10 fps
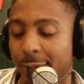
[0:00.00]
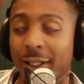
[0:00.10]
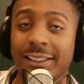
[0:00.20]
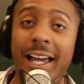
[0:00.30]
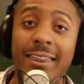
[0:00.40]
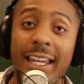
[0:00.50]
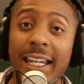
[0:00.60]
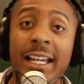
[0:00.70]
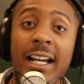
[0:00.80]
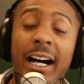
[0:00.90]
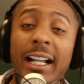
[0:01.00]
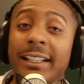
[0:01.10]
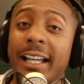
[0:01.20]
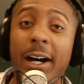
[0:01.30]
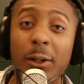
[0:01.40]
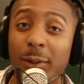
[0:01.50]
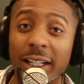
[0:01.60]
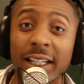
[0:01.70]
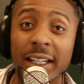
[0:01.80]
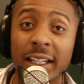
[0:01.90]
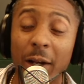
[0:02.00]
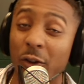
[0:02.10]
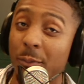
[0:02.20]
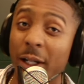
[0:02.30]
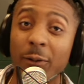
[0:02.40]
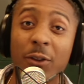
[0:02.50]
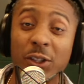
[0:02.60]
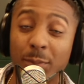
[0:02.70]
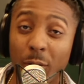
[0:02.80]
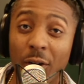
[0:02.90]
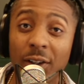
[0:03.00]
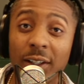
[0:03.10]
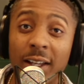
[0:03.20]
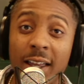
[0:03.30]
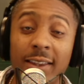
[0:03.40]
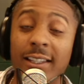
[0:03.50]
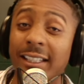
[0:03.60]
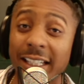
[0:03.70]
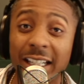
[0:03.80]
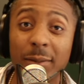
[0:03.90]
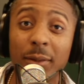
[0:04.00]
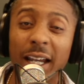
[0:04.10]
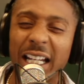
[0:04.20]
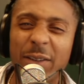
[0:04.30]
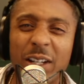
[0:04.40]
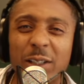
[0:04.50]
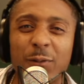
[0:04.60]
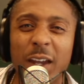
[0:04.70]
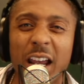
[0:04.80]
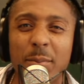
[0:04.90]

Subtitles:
because I think undoubtedly it was better for the sport, the team, and even its fan